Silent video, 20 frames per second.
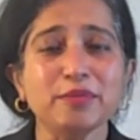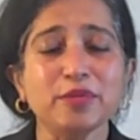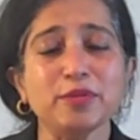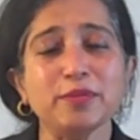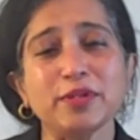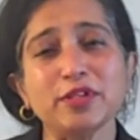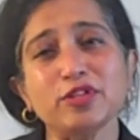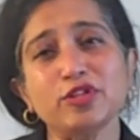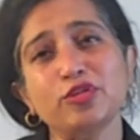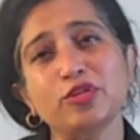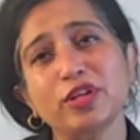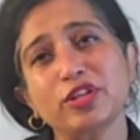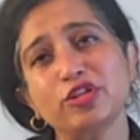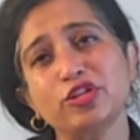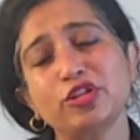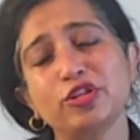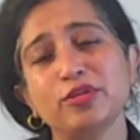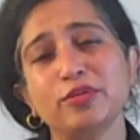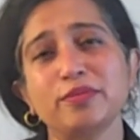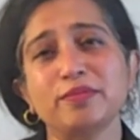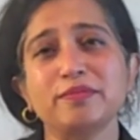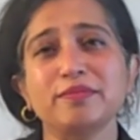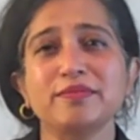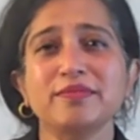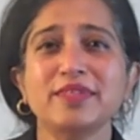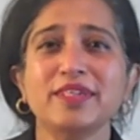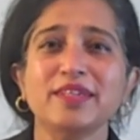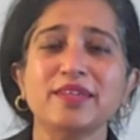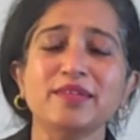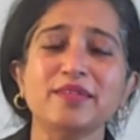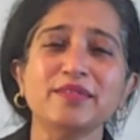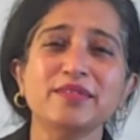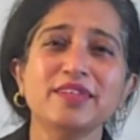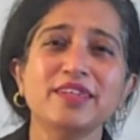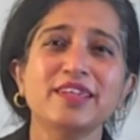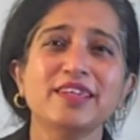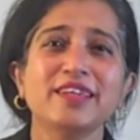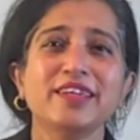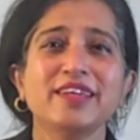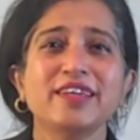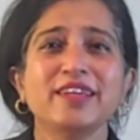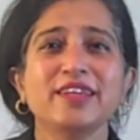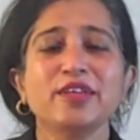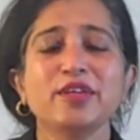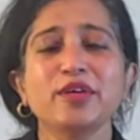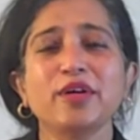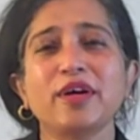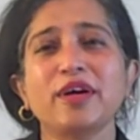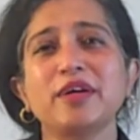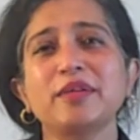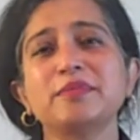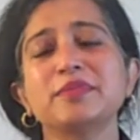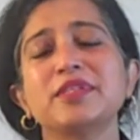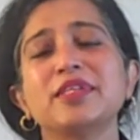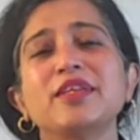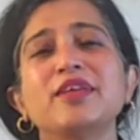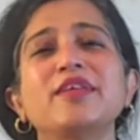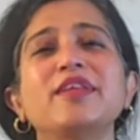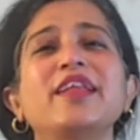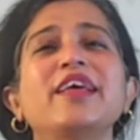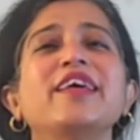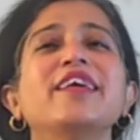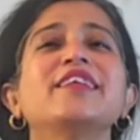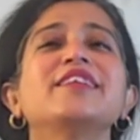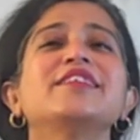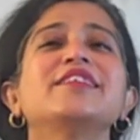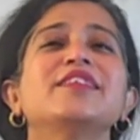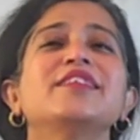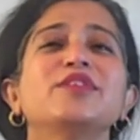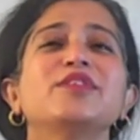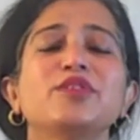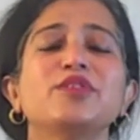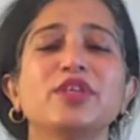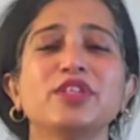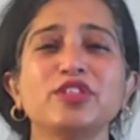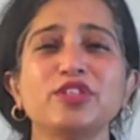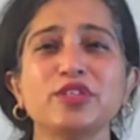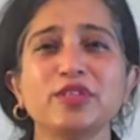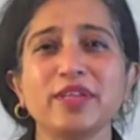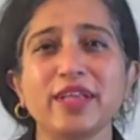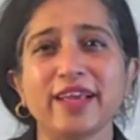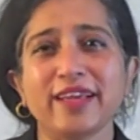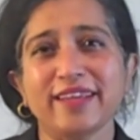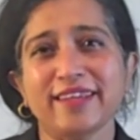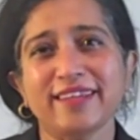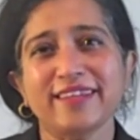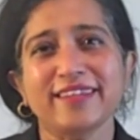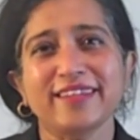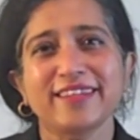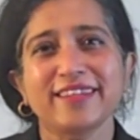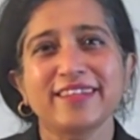You may stretch your arms and your legs and stretch your neck,